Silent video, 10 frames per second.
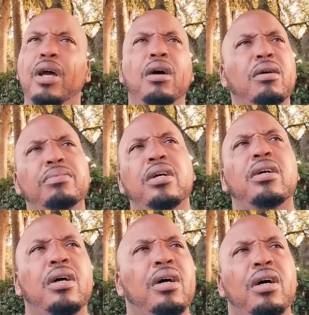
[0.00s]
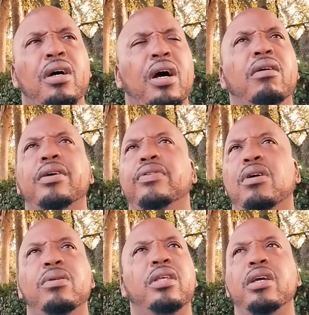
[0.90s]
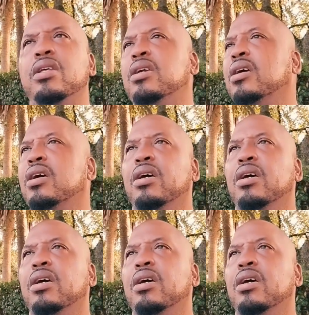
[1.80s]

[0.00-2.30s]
Um, I don't even know what the ending